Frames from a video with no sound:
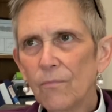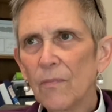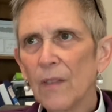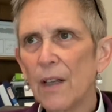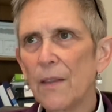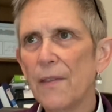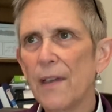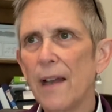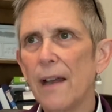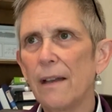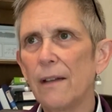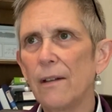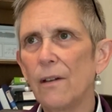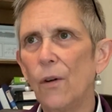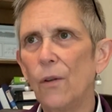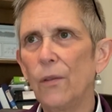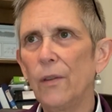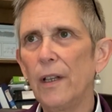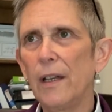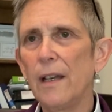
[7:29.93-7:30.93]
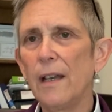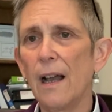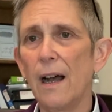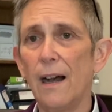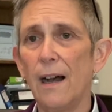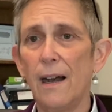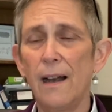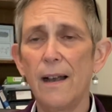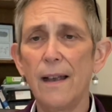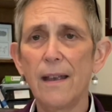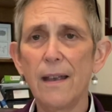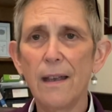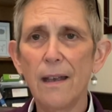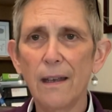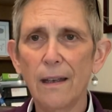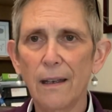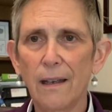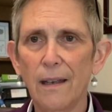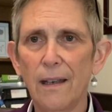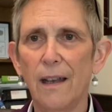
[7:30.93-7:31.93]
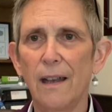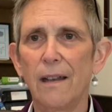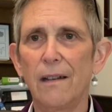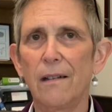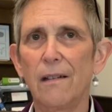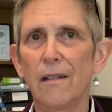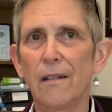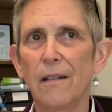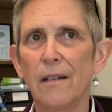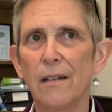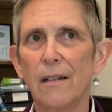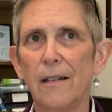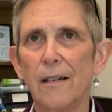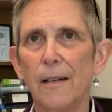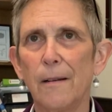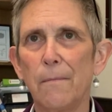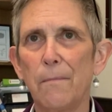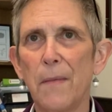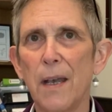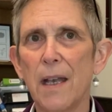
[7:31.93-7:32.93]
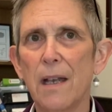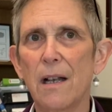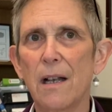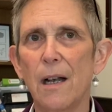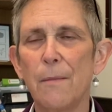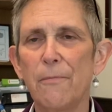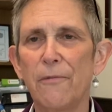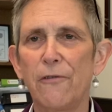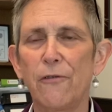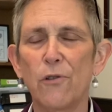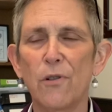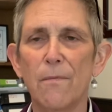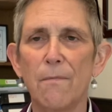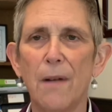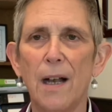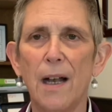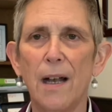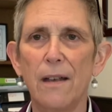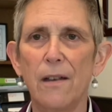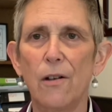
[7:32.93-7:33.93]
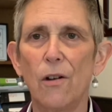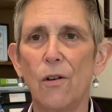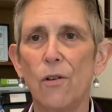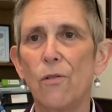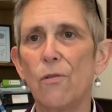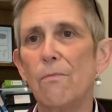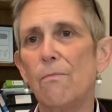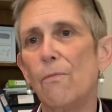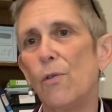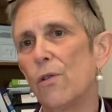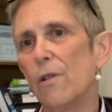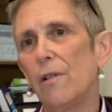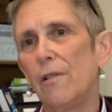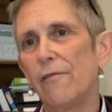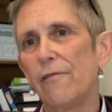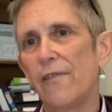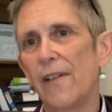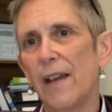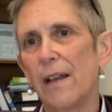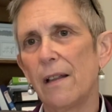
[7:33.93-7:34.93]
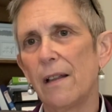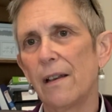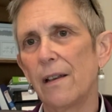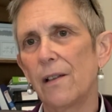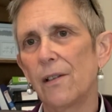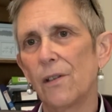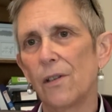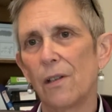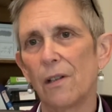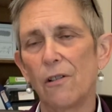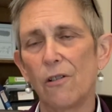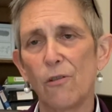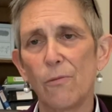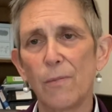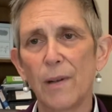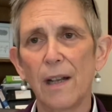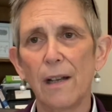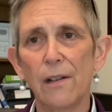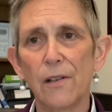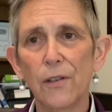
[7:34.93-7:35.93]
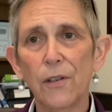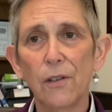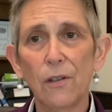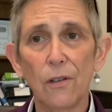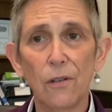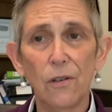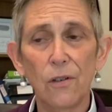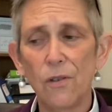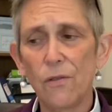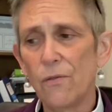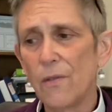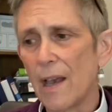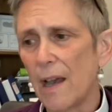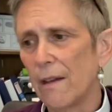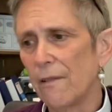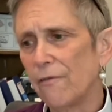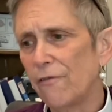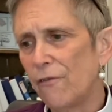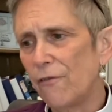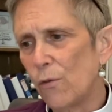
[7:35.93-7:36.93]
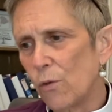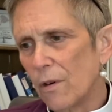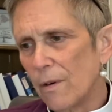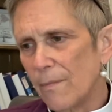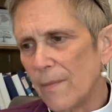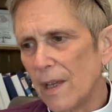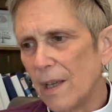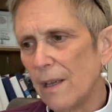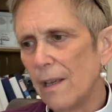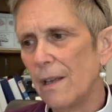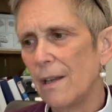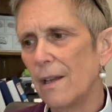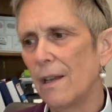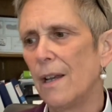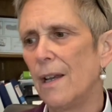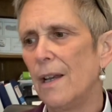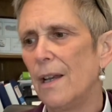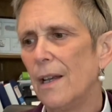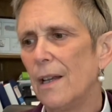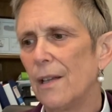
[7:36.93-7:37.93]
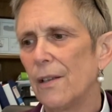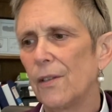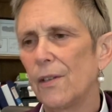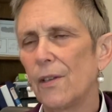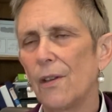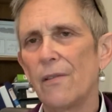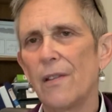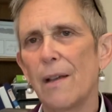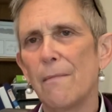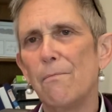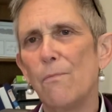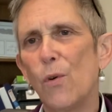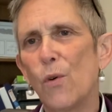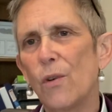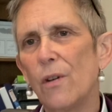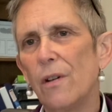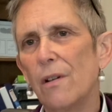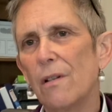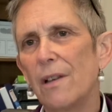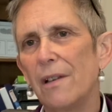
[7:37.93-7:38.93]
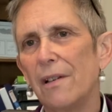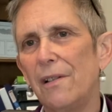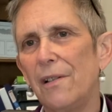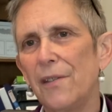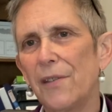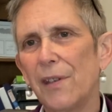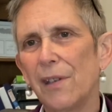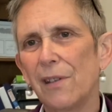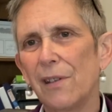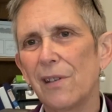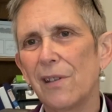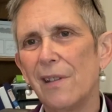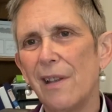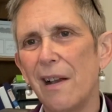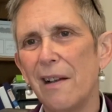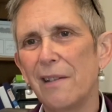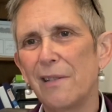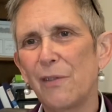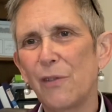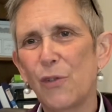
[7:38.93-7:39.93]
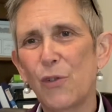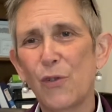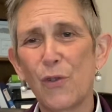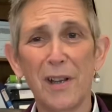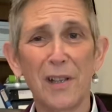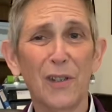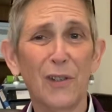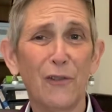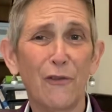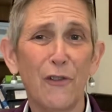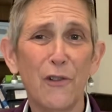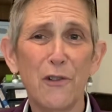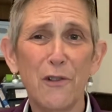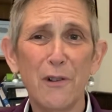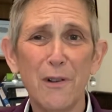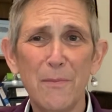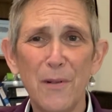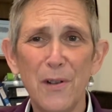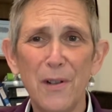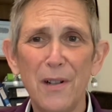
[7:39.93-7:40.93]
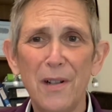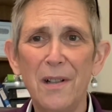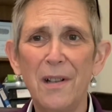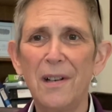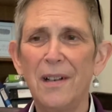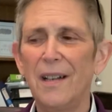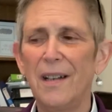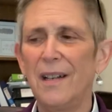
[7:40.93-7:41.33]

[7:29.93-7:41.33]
that only I can make up for my own moral failings, that nobody else could do that for me, so that moral guilt is not transferable.